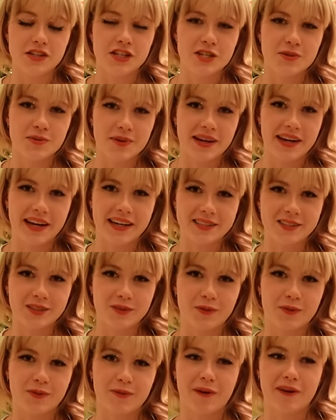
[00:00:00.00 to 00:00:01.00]
gingerbread
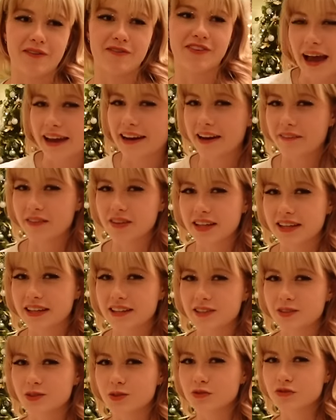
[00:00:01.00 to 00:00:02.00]
houses with my and having like
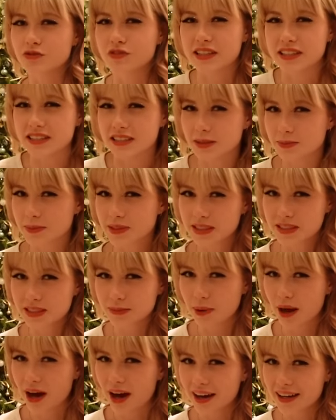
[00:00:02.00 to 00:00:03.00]
a little friendsmas
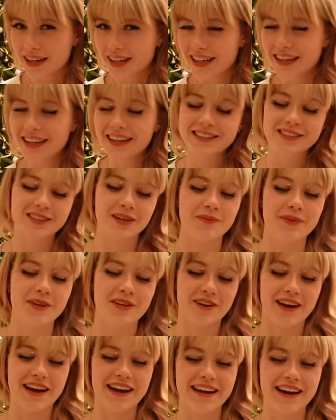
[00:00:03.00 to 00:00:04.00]
party. It's gonna be
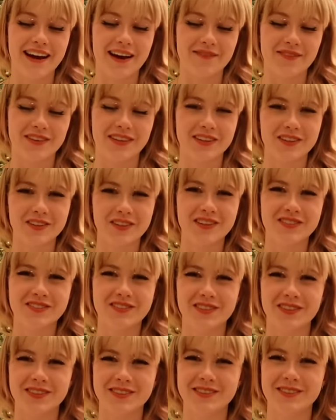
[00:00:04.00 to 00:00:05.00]
great. I'm really looking
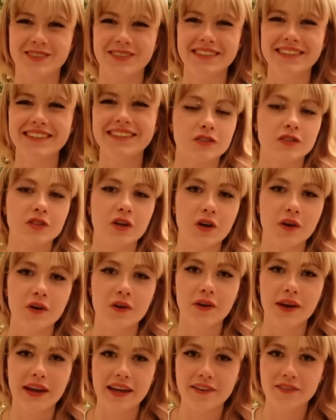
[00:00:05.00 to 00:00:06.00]
forward to it.
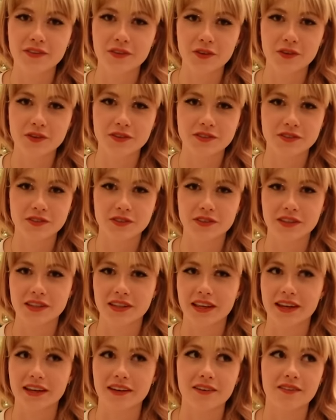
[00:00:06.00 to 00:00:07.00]
So even though there's only
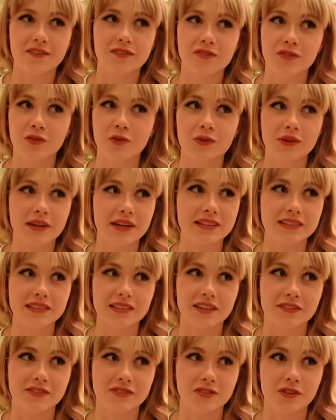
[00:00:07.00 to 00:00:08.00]
like four days
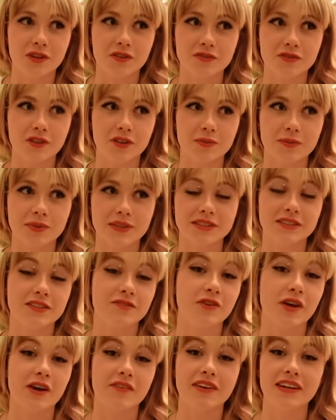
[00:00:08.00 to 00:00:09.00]
left of Vlogmas,
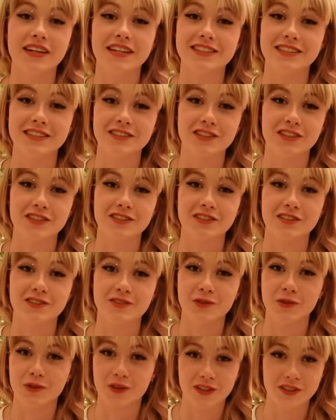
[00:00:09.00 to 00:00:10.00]
if you have any
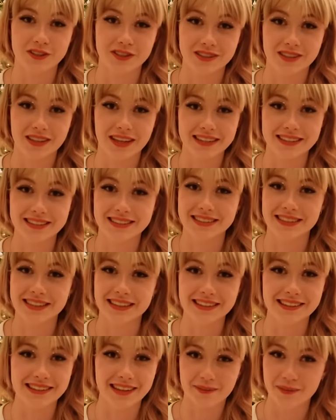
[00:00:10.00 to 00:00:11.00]
suggestions or things you'd like to
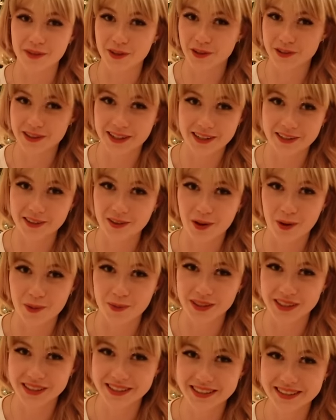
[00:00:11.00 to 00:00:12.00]
see, let me know down in the
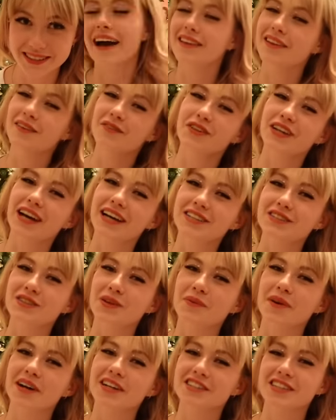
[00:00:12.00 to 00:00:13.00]
comments. I love you guys
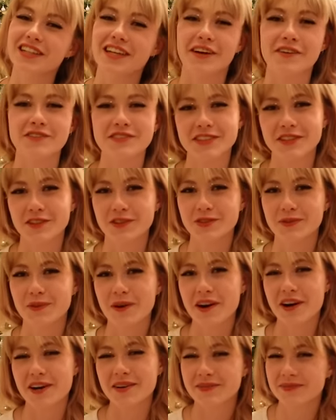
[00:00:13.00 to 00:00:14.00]
so much and I'll see you all
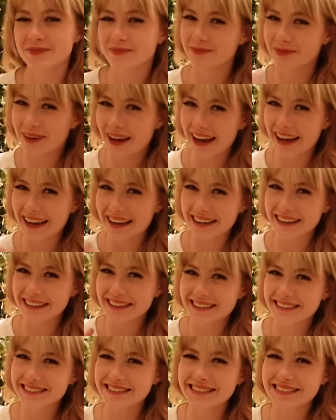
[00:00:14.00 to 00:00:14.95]
tomorrow. Bye!